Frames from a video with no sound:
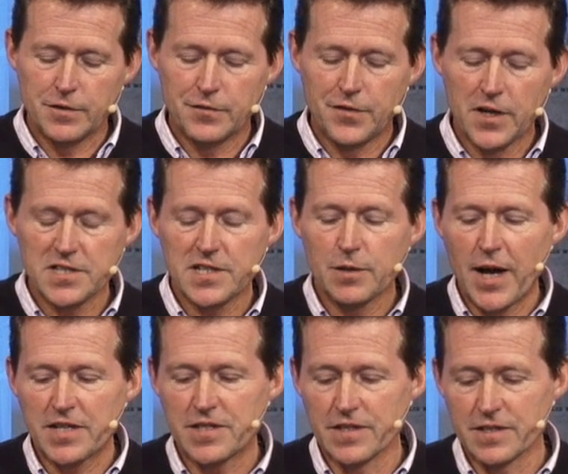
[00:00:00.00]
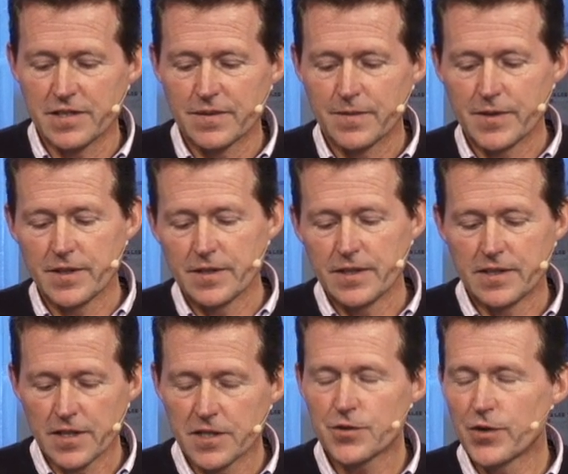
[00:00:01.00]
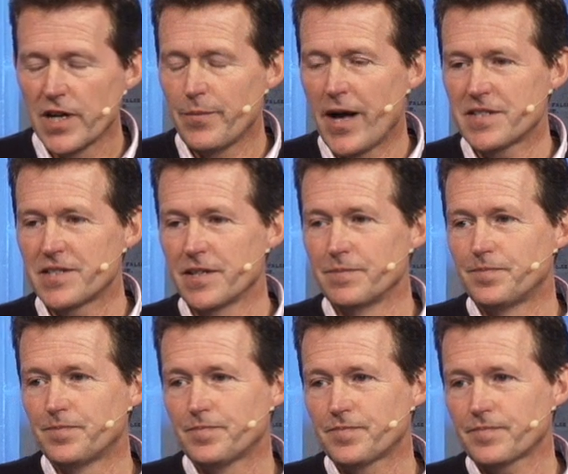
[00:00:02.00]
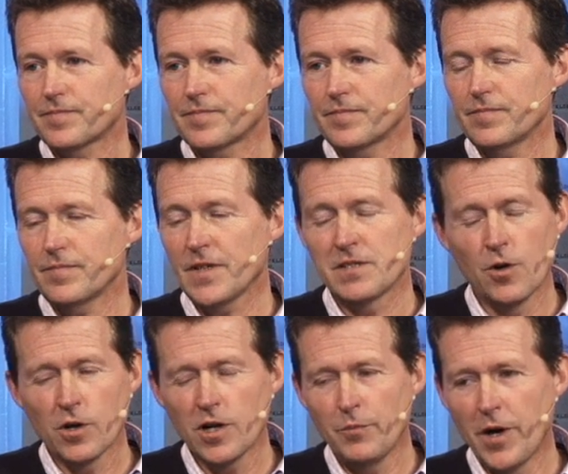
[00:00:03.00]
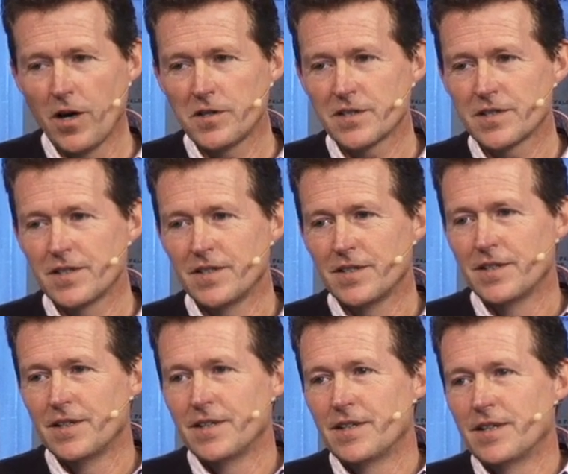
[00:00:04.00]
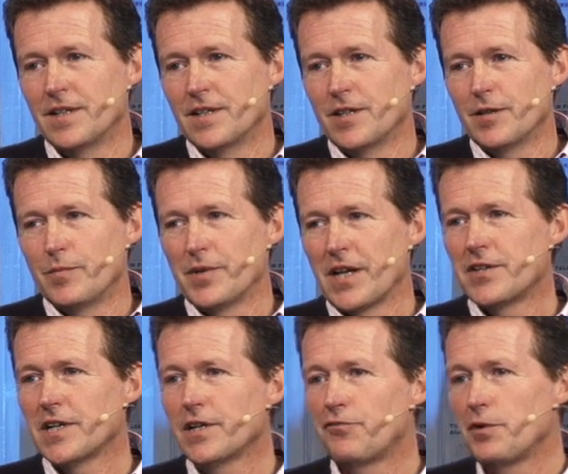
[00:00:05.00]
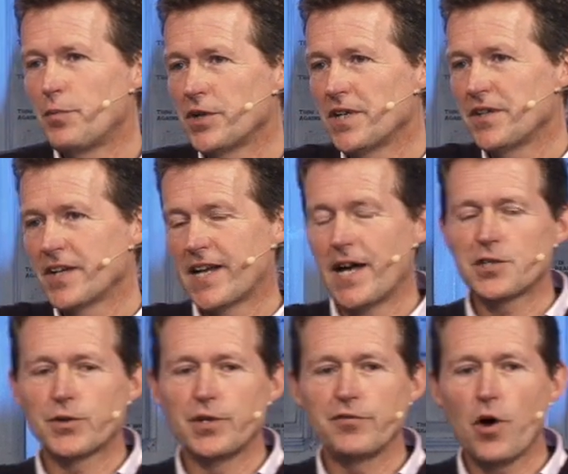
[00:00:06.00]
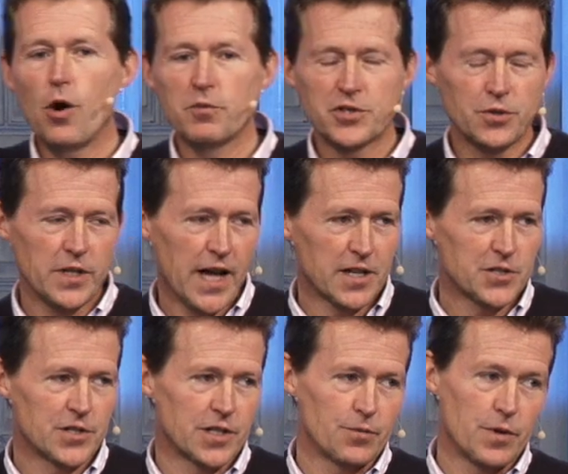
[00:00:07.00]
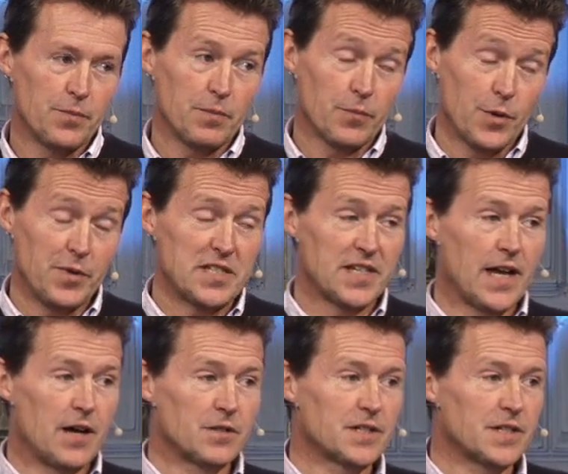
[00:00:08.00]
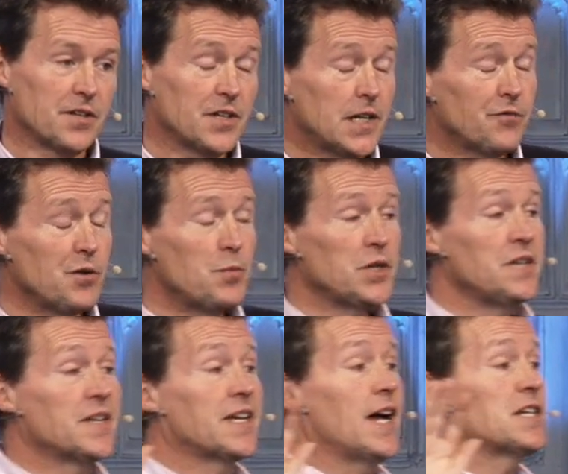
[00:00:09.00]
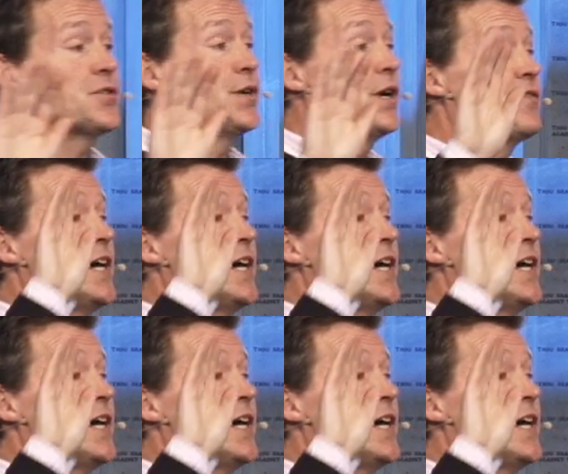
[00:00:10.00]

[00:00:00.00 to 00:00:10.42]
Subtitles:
Fasting matters. It does really matter. It's not a command. But I think if we put it in the category of optional extra, we're missing out. I think if we put it in the category of